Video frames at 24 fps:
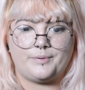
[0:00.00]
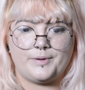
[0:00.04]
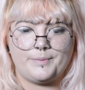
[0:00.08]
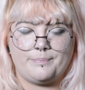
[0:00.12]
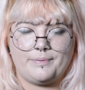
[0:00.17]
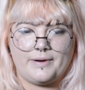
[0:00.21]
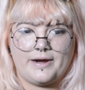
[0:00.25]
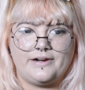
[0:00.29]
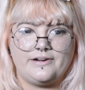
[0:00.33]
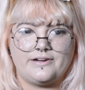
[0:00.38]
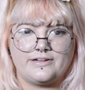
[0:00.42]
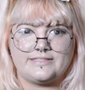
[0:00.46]

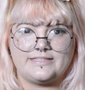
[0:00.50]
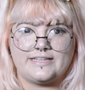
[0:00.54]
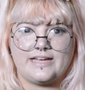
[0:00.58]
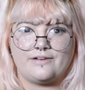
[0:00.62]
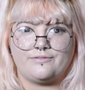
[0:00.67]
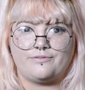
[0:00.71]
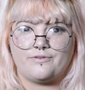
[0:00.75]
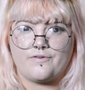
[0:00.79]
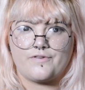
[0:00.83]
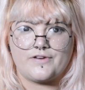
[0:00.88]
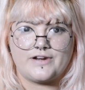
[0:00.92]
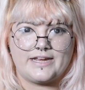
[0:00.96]
Prepare
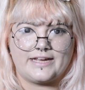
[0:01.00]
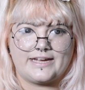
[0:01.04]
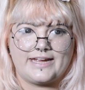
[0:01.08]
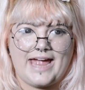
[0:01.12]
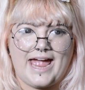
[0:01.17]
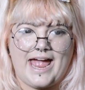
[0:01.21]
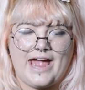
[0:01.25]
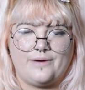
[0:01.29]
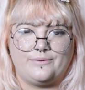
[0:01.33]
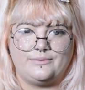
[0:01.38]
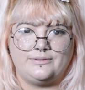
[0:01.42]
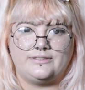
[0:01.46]
yourself with an
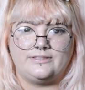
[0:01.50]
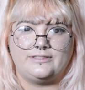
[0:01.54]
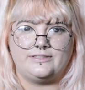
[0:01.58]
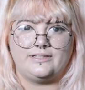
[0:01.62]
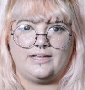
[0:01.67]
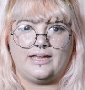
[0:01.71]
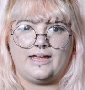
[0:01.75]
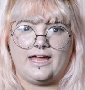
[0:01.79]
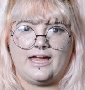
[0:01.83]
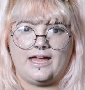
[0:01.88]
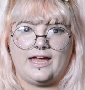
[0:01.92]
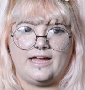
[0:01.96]

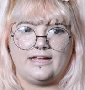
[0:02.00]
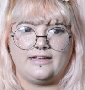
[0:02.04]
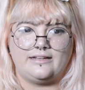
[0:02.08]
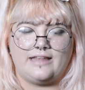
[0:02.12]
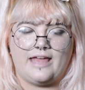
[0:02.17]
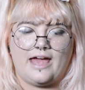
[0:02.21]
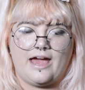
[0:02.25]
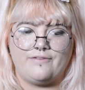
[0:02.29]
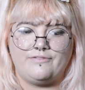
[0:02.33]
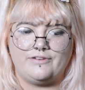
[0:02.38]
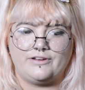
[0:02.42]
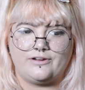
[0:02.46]
account and
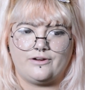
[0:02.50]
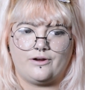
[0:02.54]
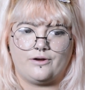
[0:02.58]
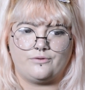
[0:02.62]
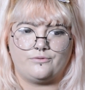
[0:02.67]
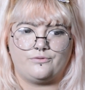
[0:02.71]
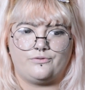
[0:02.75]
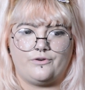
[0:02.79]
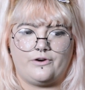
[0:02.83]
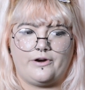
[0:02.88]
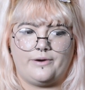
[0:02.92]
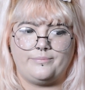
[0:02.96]
have it
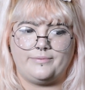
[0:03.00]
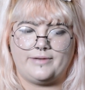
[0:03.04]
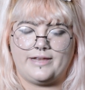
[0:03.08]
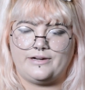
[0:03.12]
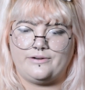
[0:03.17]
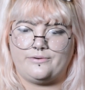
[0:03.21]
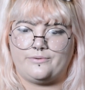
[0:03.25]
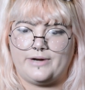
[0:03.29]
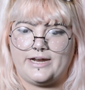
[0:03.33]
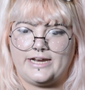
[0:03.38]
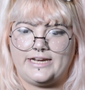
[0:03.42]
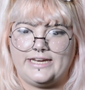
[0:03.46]
confirmed
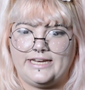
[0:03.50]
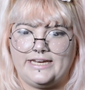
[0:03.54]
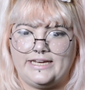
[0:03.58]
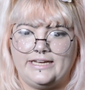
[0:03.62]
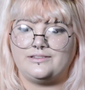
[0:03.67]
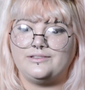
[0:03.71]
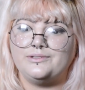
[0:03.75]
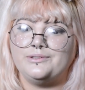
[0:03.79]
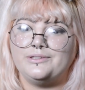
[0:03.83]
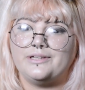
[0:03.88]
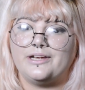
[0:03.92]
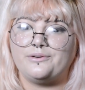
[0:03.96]
and ready.
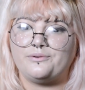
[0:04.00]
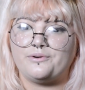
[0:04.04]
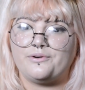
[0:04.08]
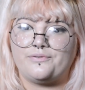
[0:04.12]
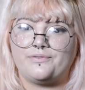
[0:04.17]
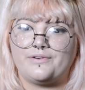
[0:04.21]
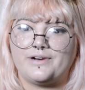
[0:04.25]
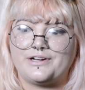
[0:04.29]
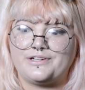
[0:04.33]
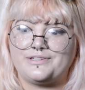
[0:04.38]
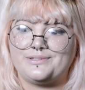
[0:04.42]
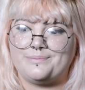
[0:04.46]
Do not
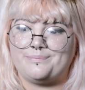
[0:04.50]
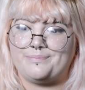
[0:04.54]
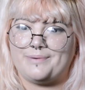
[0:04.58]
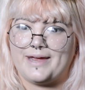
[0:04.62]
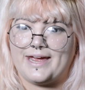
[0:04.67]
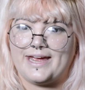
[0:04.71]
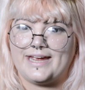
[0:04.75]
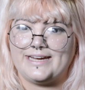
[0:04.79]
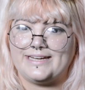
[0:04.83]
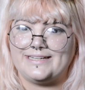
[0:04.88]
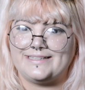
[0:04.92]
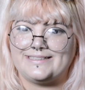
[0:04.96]
refresh the
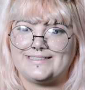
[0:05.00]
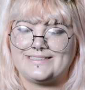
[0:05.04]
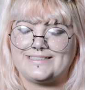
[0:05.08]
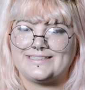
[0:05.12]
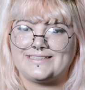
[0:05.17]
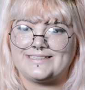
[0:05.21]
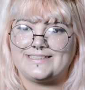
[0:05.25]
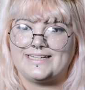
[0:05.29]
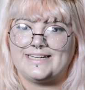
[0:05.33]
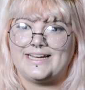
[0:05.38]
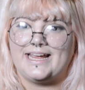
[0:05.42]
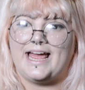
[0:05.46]

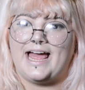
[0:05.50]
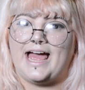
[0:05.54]
page.